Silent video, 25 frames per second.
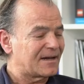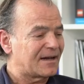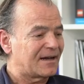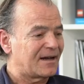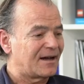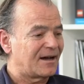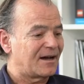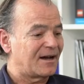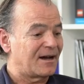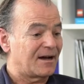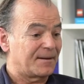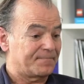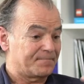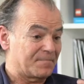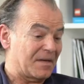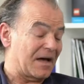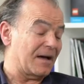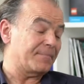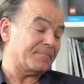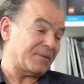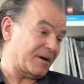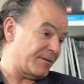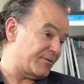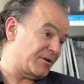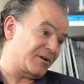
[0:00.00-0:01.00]

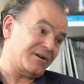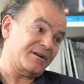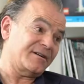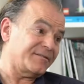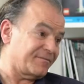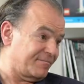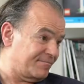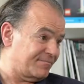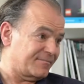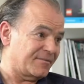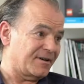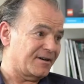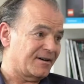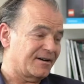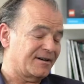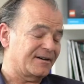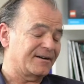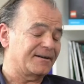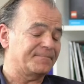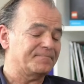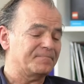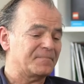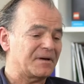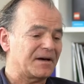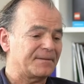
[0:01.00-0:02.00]
I'm Javier.
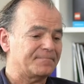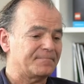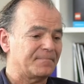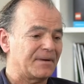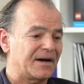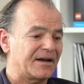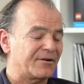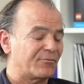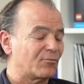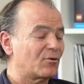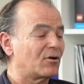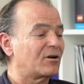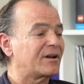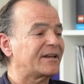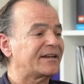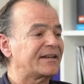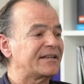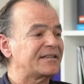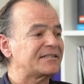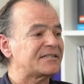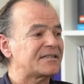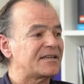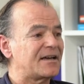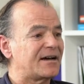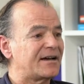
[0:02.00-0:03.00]
My role at
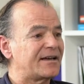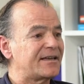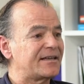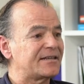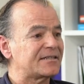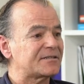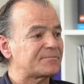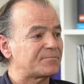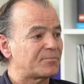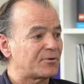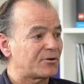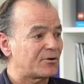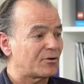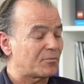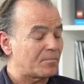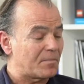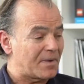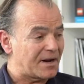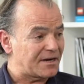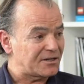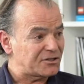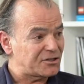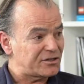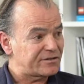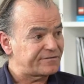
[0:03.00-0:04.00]
ACI is product
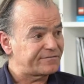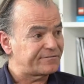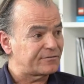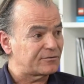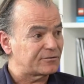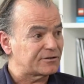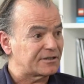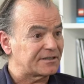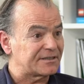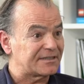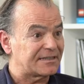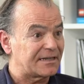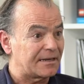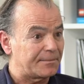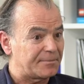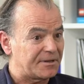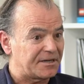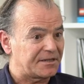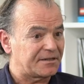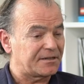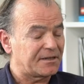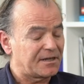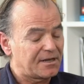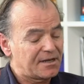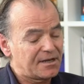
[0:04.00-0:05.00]
manager for the
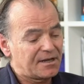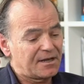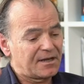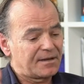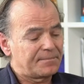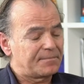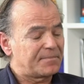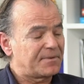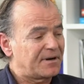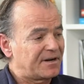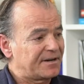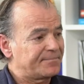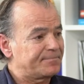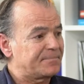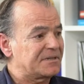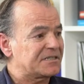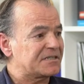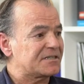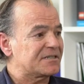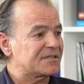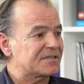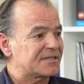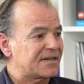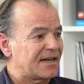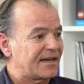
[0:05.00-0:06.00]
debit
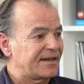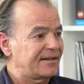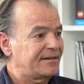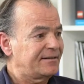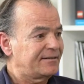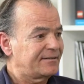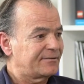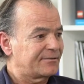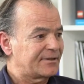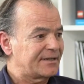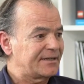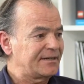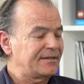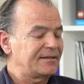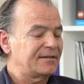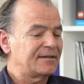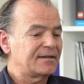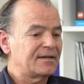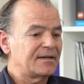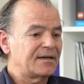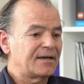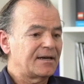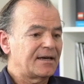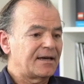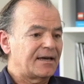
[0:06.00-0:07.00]
business line, right?
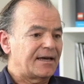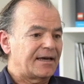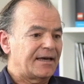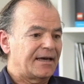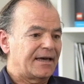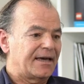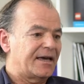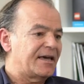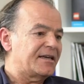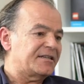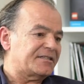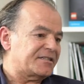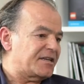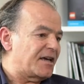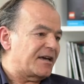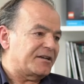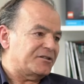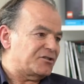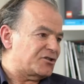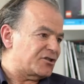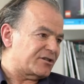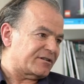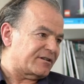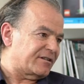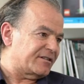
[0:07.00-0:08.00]
ACI in
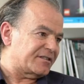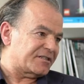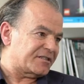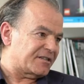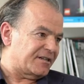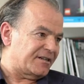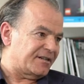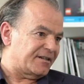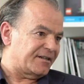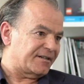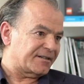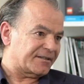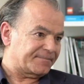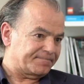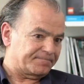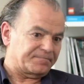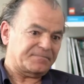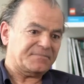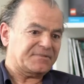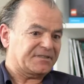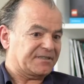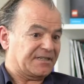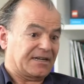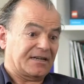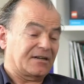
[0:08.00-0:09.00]
general is a
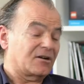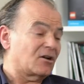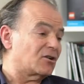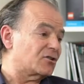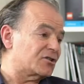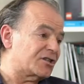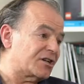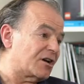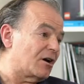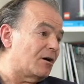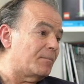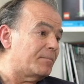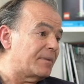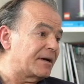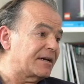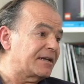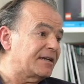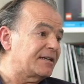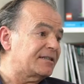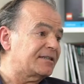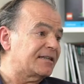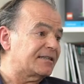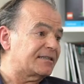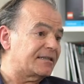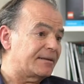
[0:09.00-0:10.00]
technology company
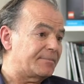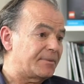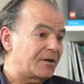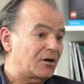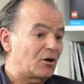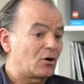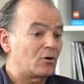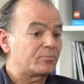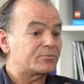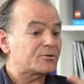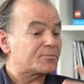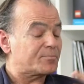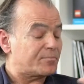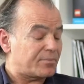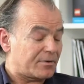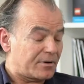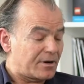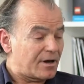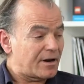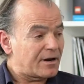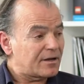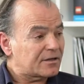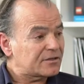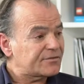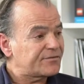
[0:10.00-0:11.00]
that develops
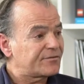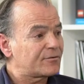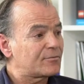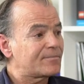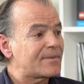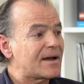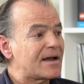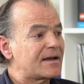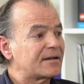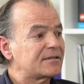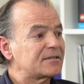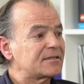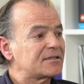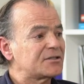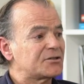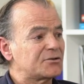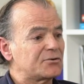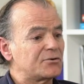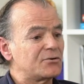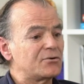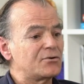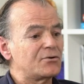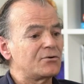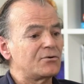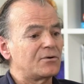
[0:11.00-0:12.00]
products for banks
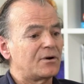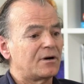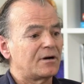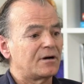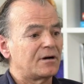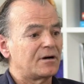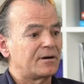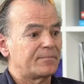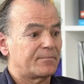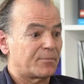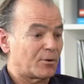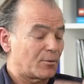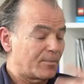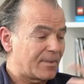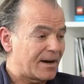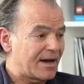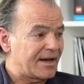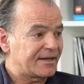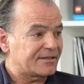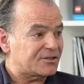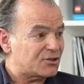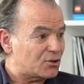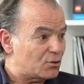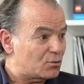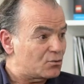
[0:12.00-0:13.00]
to
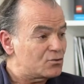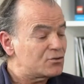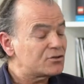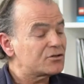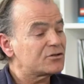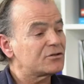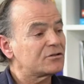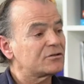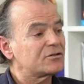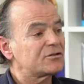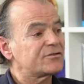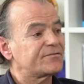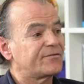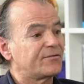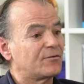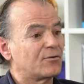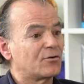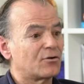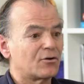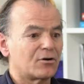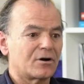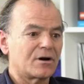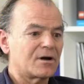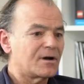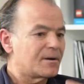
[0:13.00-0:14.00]
provide solutions
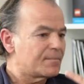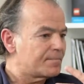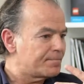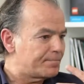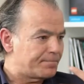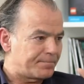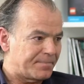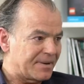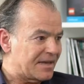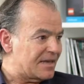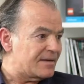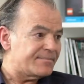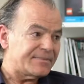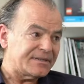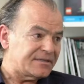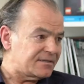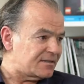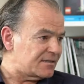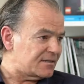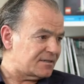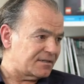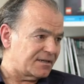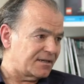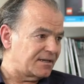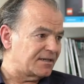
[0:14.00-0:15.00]
for
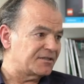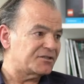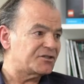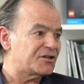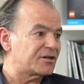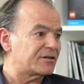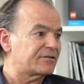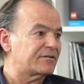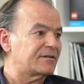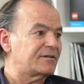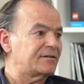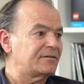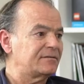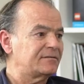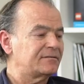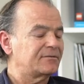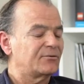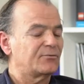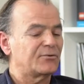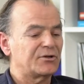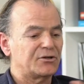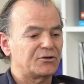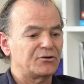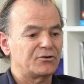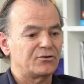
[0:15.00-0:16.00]
payments in general.
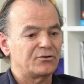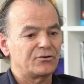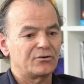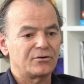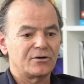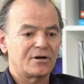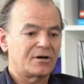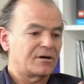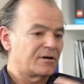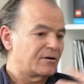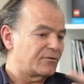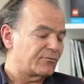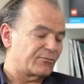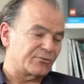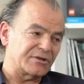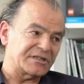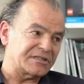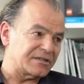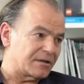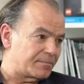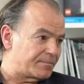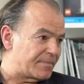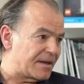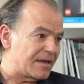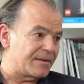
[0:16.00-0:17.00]
We do
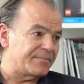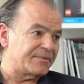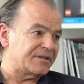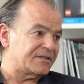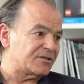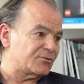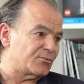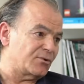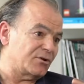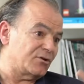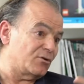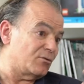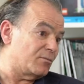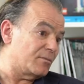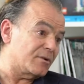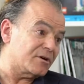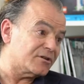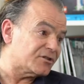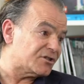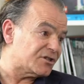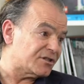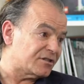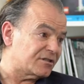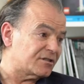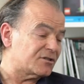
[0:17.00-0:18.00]
retail payments, we do
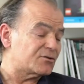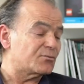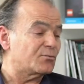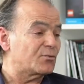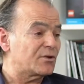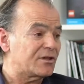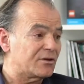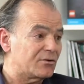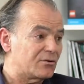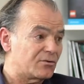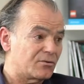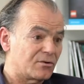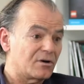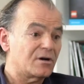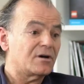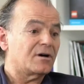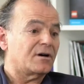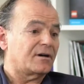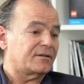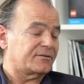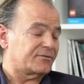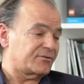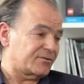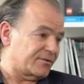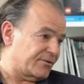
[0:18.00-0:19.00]
merchants, we do
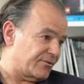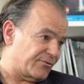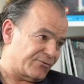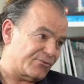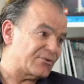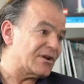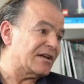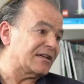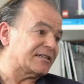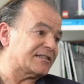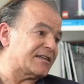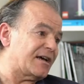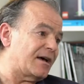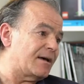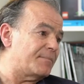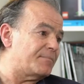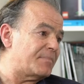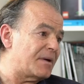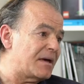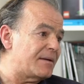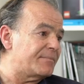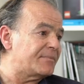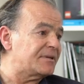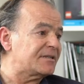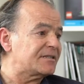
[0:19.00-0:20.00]
real-time
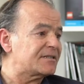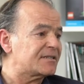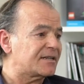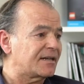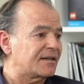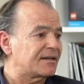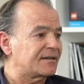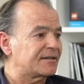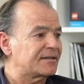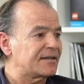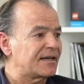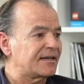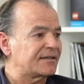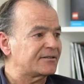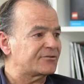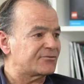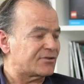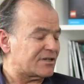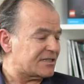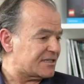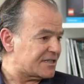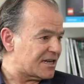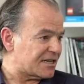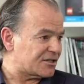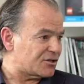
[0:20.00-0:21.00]
payments and
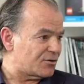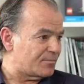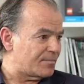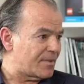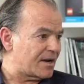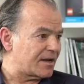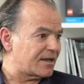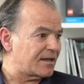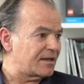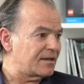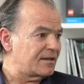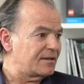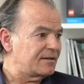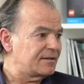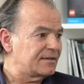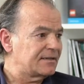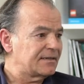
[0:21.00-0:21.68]
transaction banking.